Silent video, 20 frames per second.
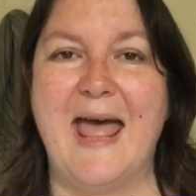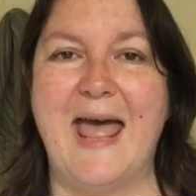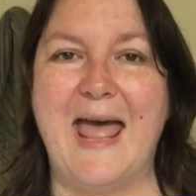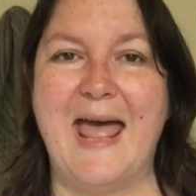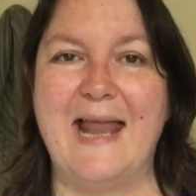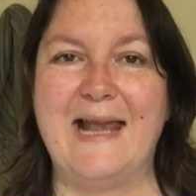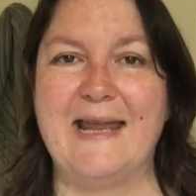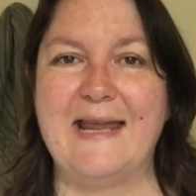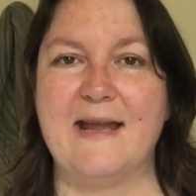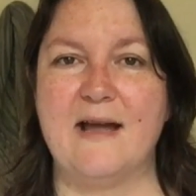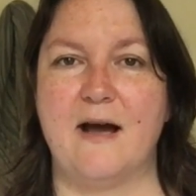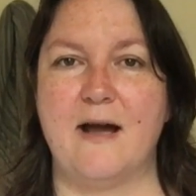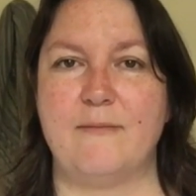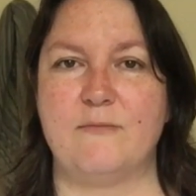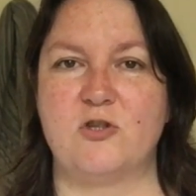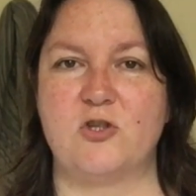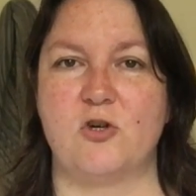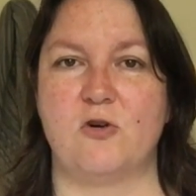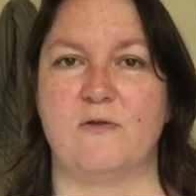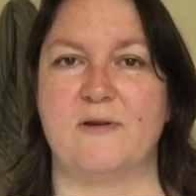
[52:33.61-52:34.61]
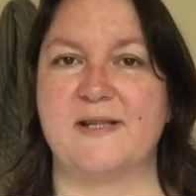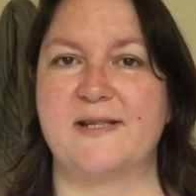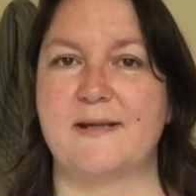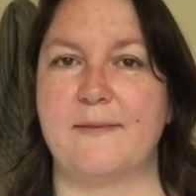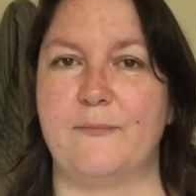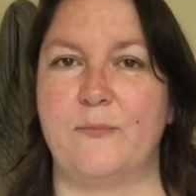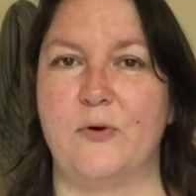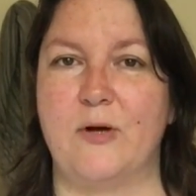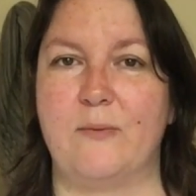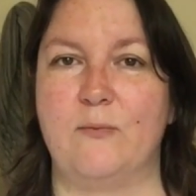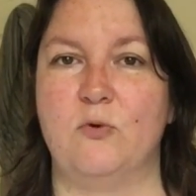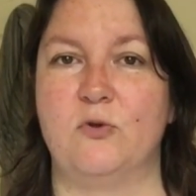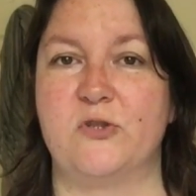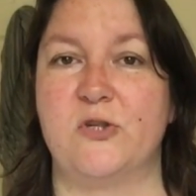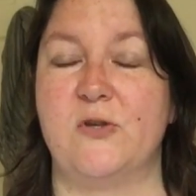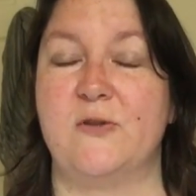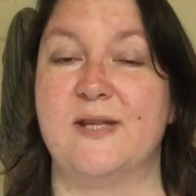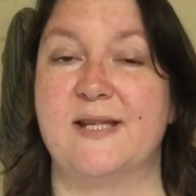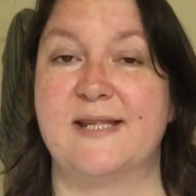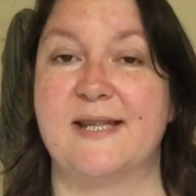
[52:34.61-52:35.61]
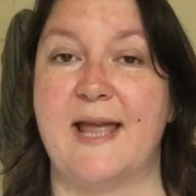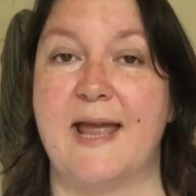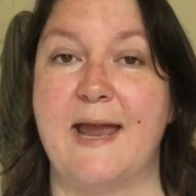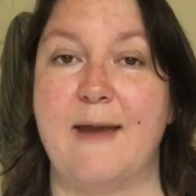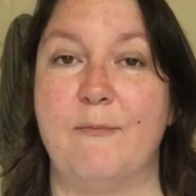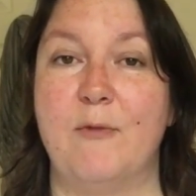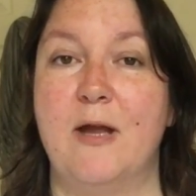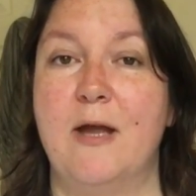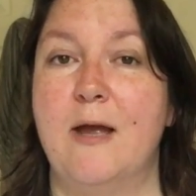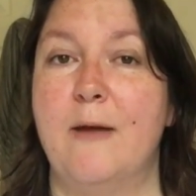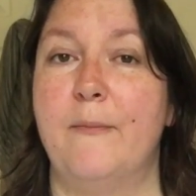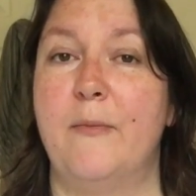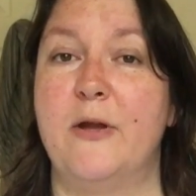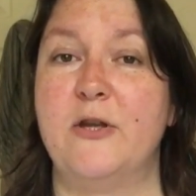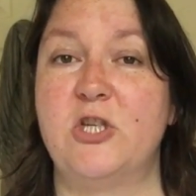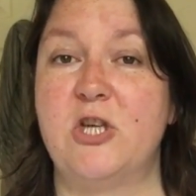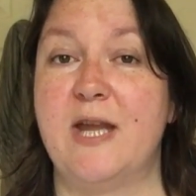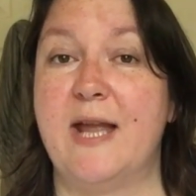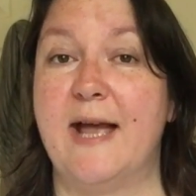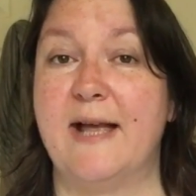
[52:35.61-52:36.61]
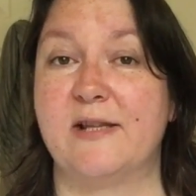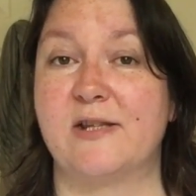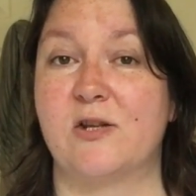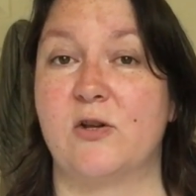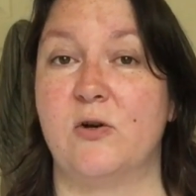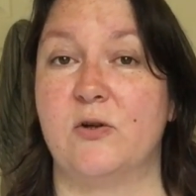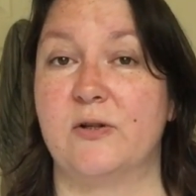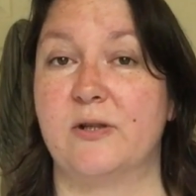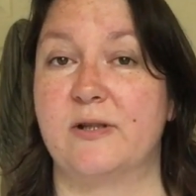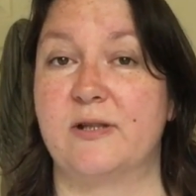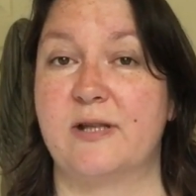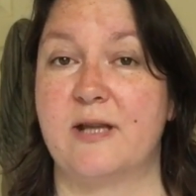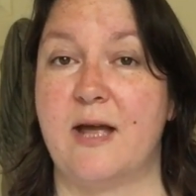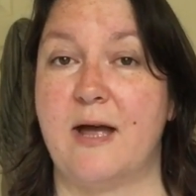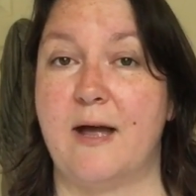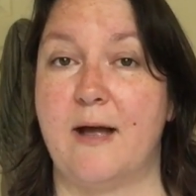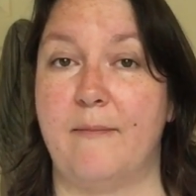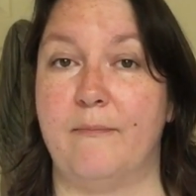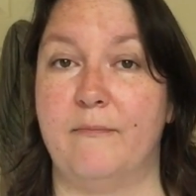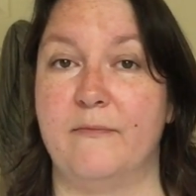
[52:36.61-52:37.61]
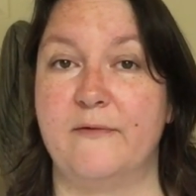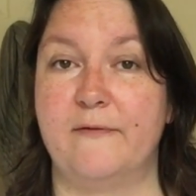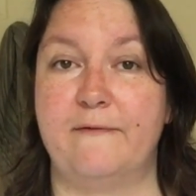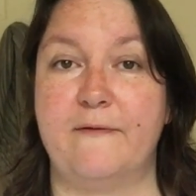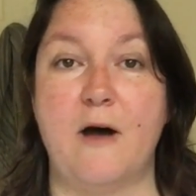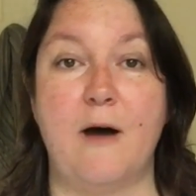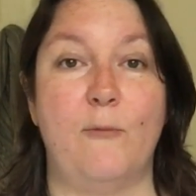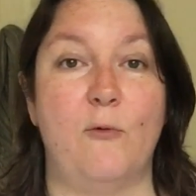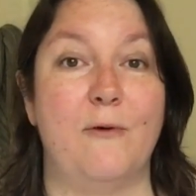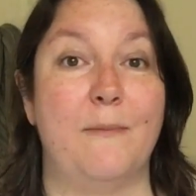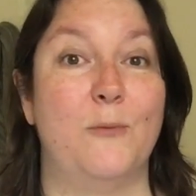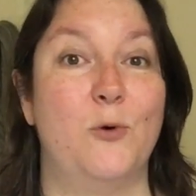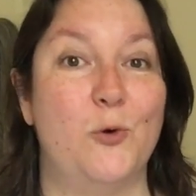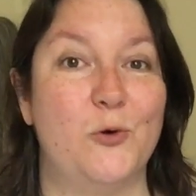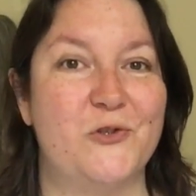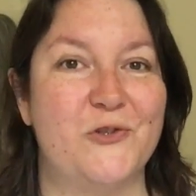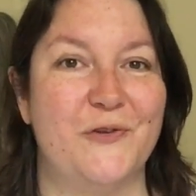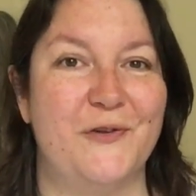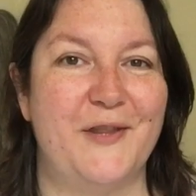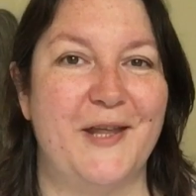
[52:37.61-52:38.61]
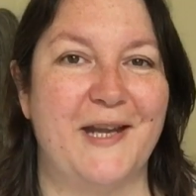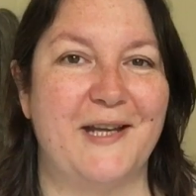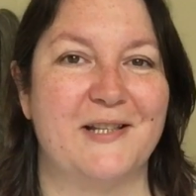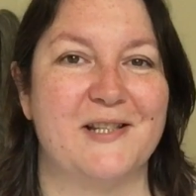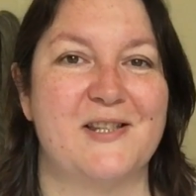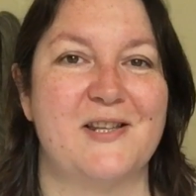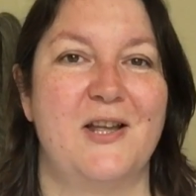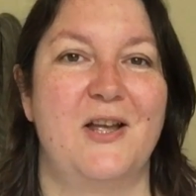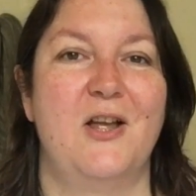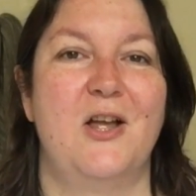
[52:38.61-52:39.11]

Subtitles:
Ellie, I'm sure at some point will do the same, but she has got far more important things